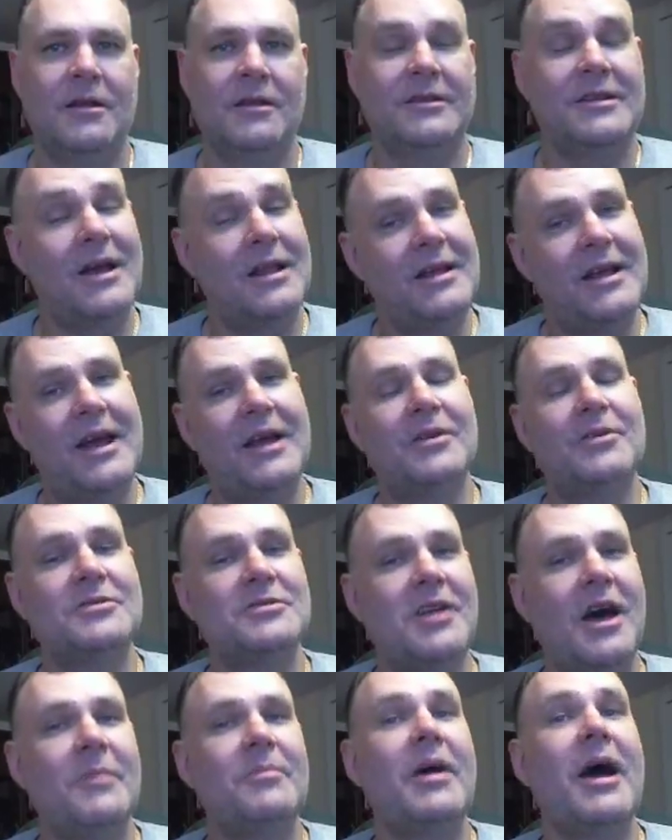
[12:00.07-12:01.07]
The Alejandro is
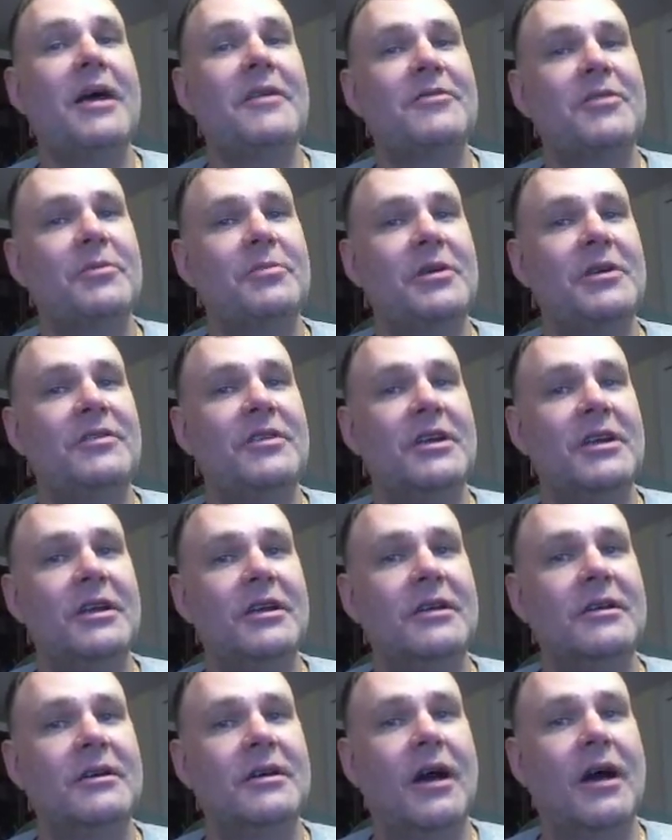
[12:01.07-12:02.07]
not bad for
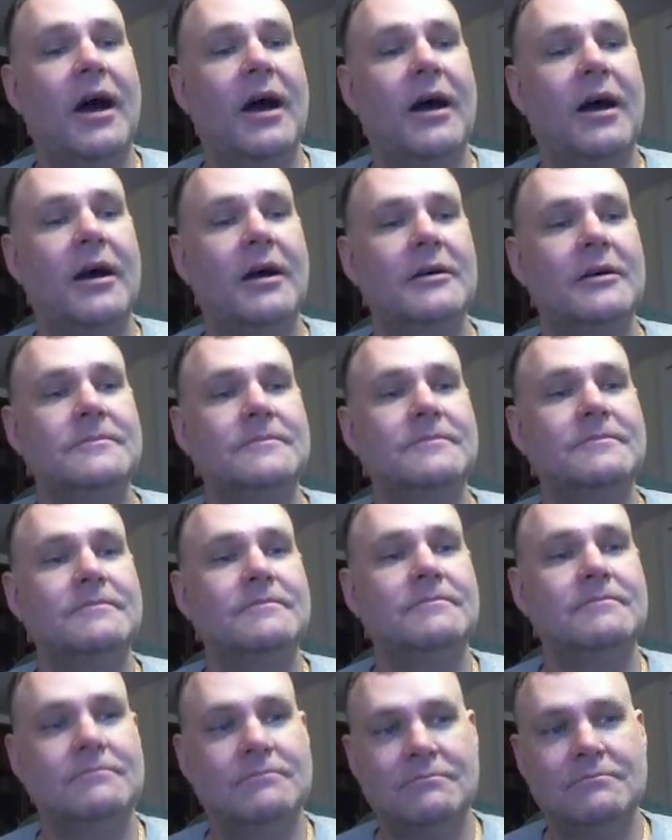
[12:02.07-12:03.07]
PvE.
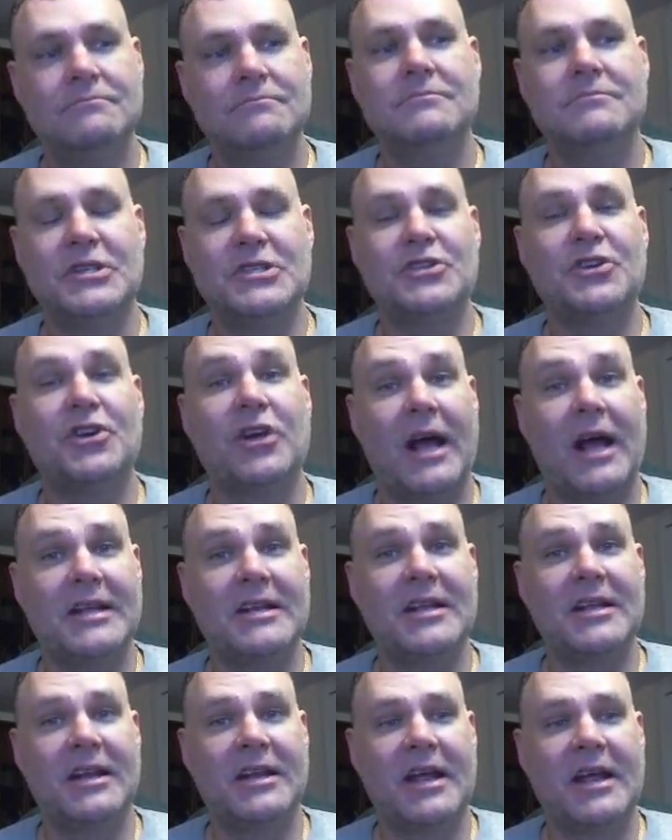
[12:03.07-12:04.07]
It's a good
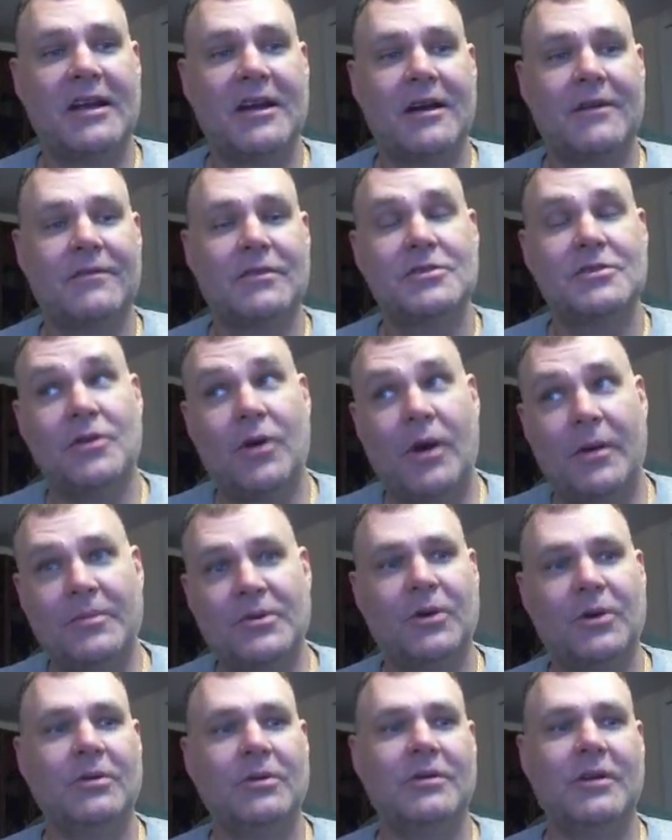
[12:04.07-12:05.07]
idea to take cover, so I'm
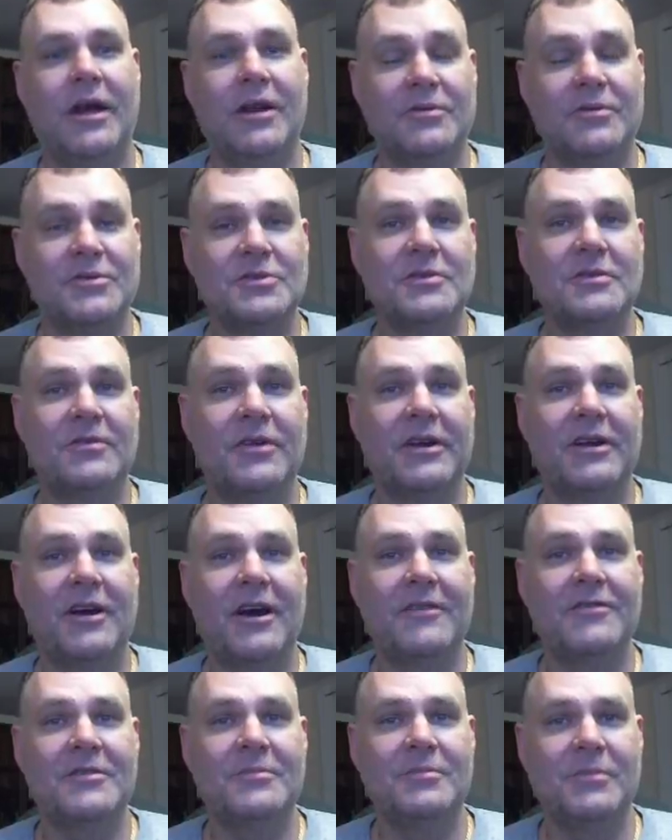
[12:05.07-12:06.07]
told. I don't do it very
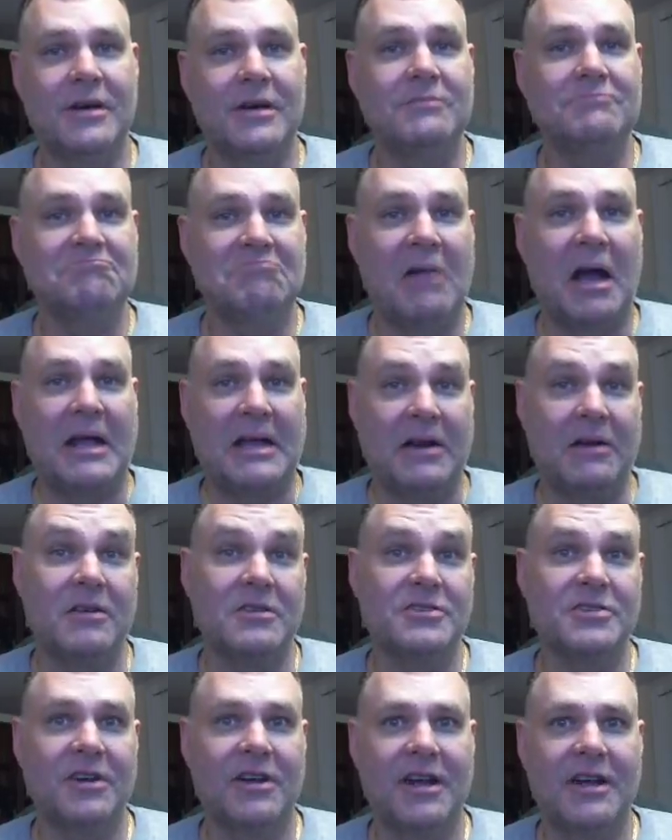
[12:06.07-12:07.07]
often, but I hear
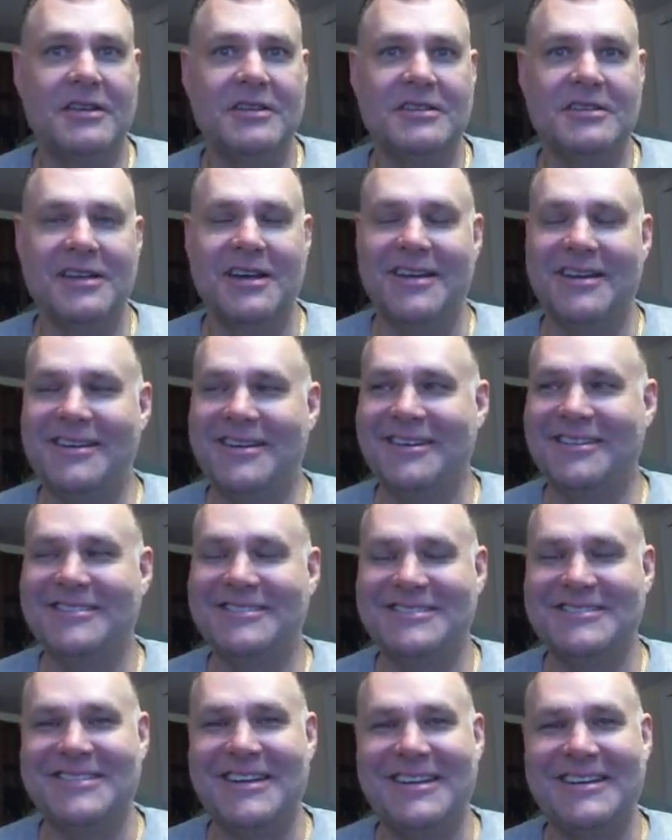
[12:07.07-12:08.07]
it's a good idea
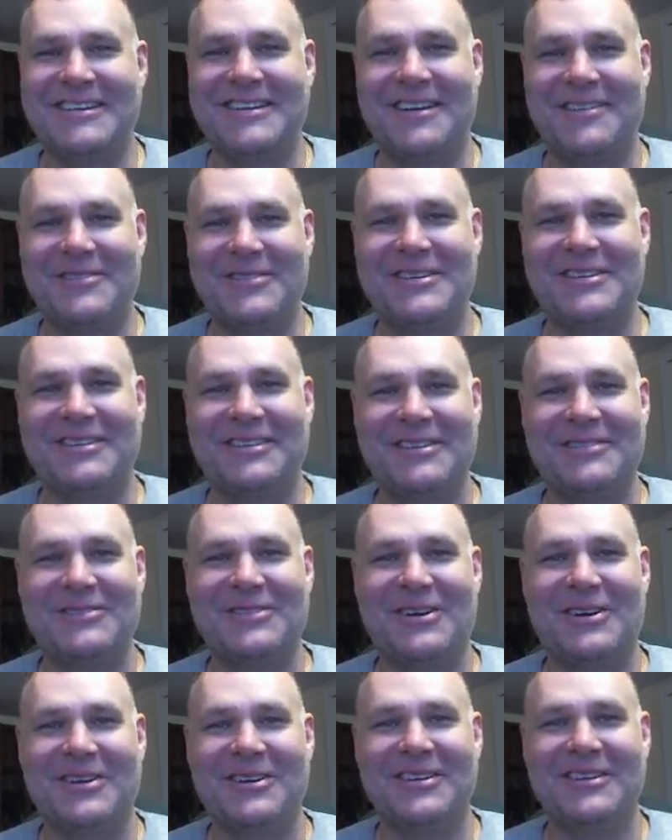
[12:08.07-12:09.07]
to take cover. You live
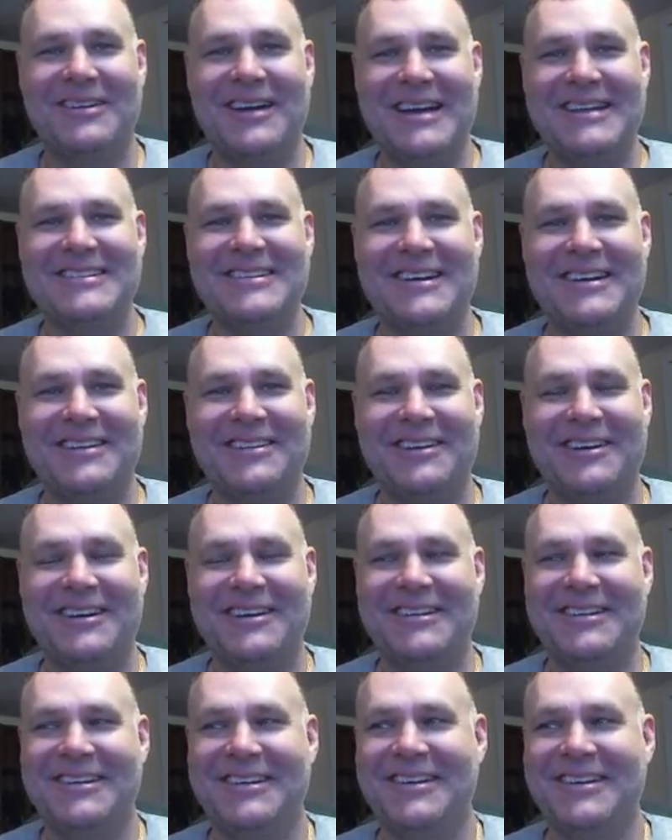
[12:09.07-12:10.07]
longer. I die a
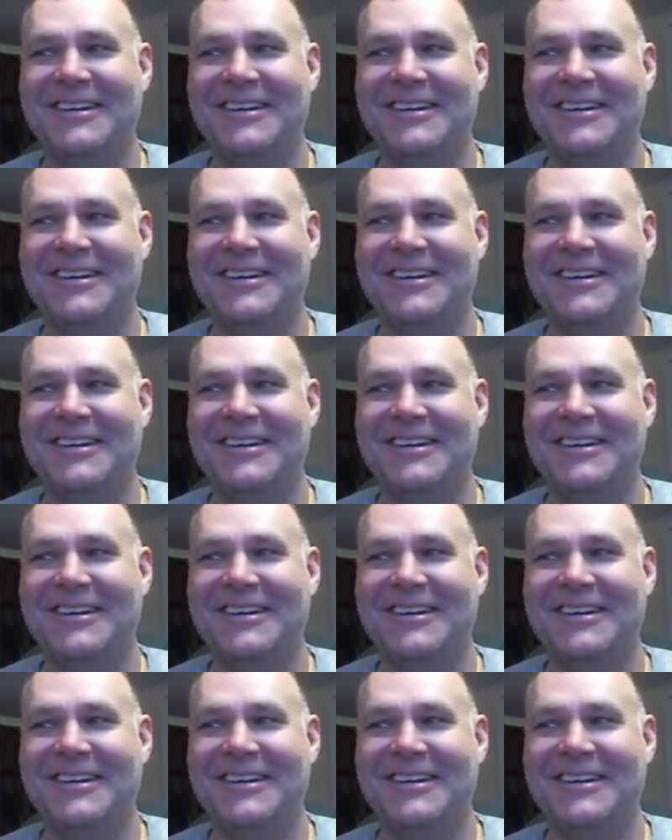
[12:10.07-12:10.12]
lot.